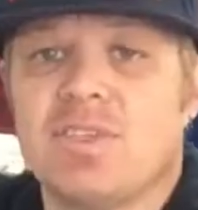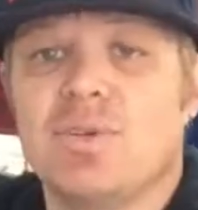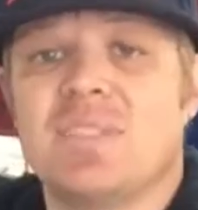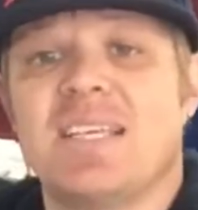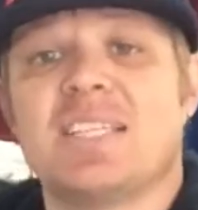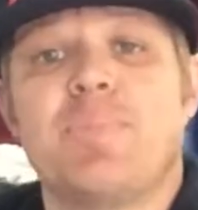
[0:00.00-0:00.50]
to do
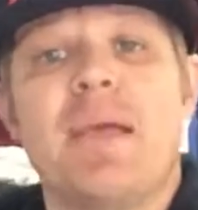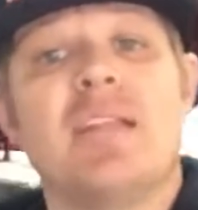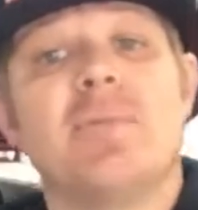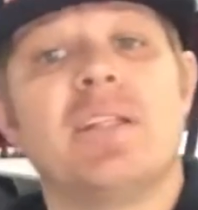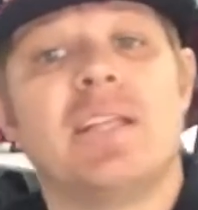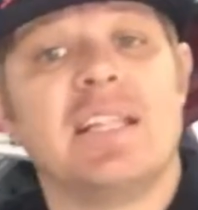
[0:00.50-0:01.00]
is the
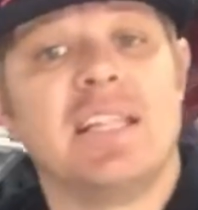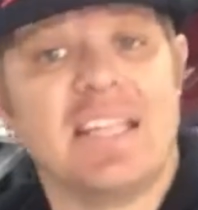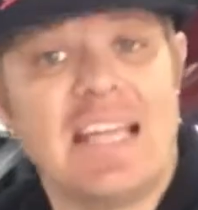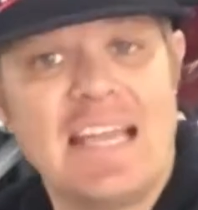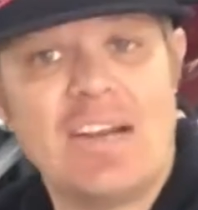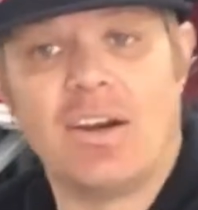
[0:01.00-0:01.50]
expandability
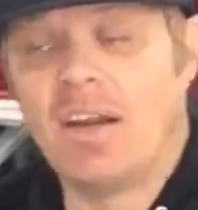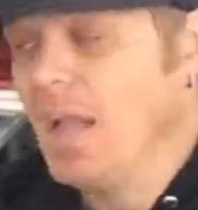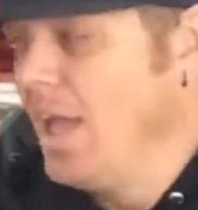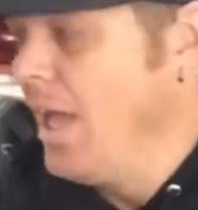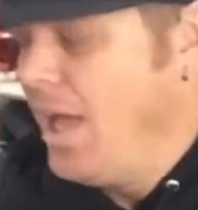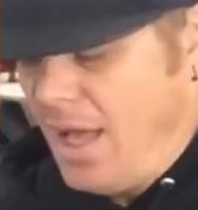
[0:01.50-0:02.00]
later.
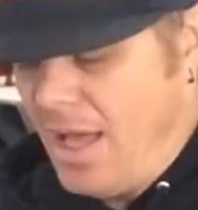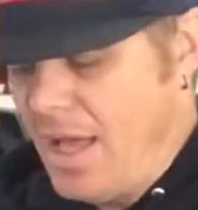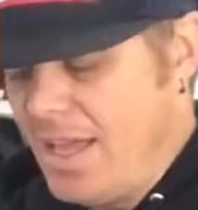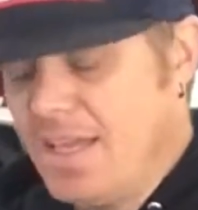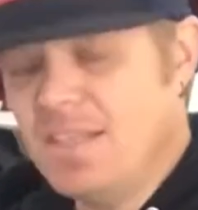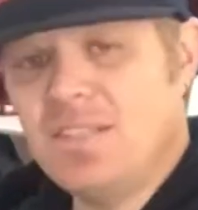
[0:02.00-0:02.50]

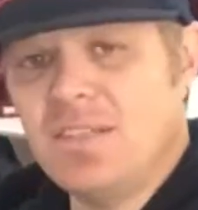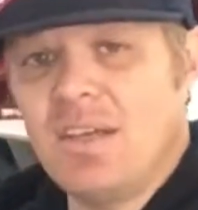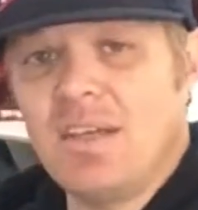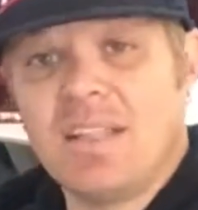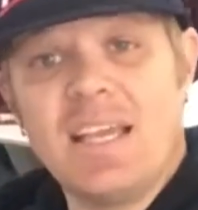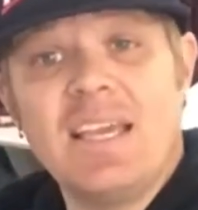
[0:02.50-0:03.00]
Uh, East,
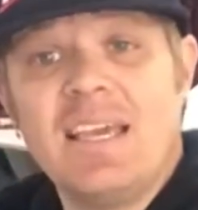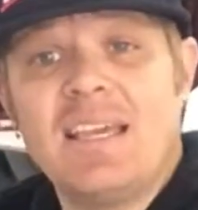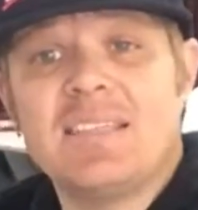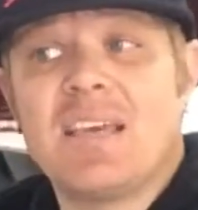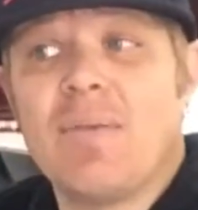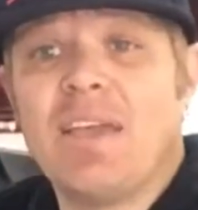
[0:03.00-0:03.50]
uh, Link
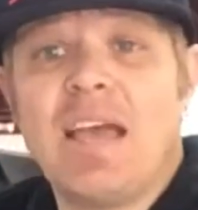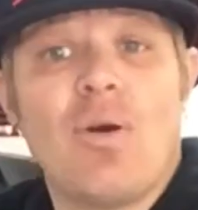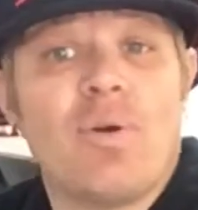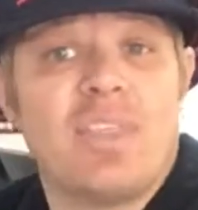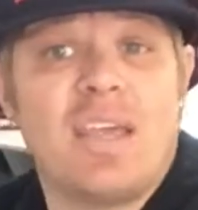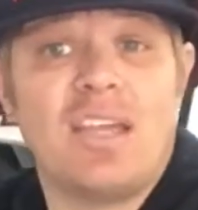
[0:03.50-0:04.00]
is coming
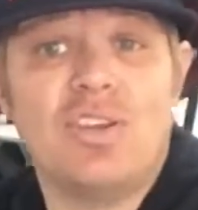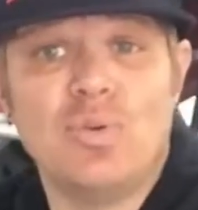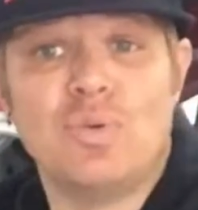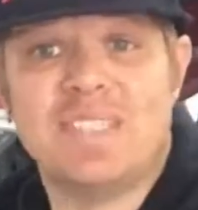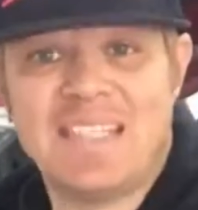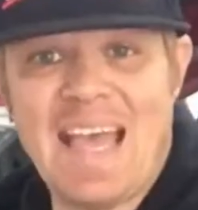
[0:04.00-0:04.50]
out with a
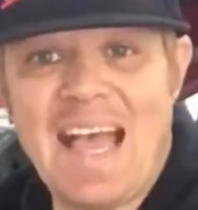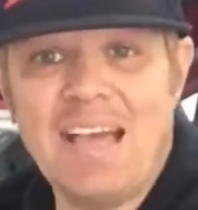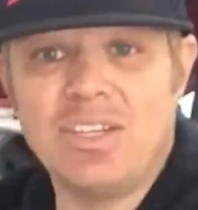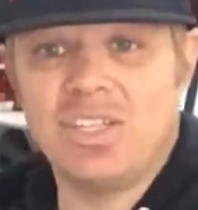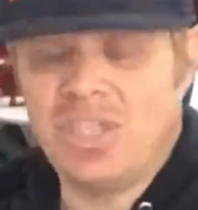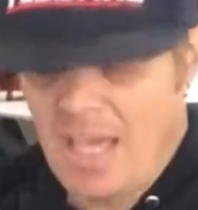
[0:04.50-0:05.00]
new
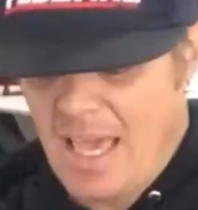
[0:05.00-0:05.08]
dash